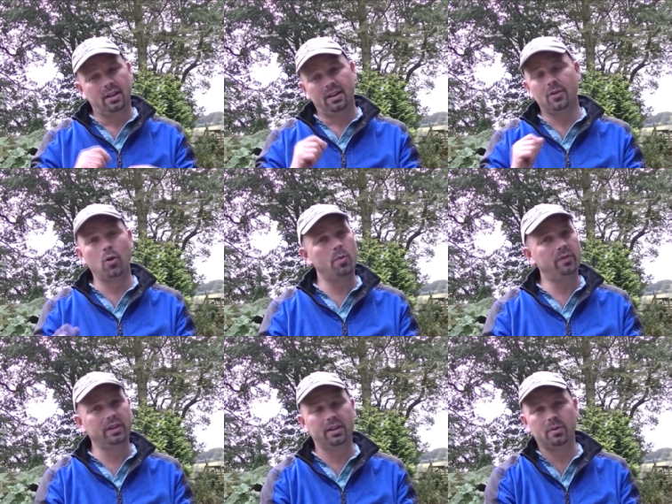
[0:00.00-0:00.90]
and
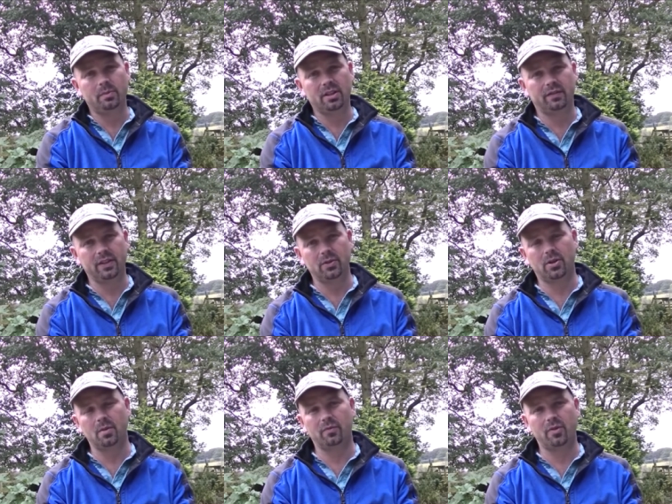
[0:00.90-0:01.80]
hopefully there will be a video
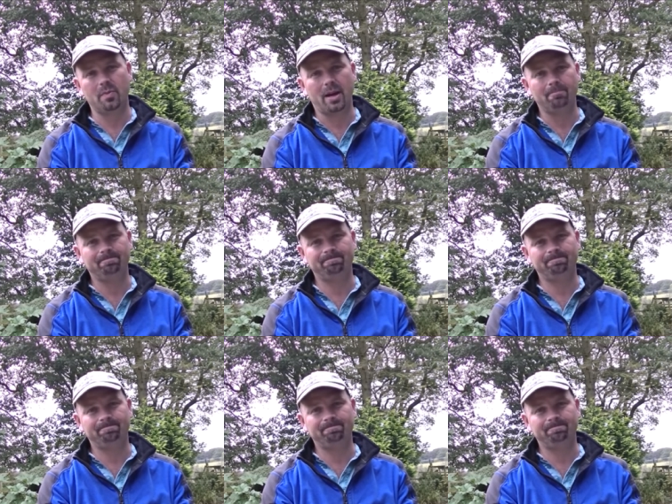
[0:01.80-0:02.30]
come from that.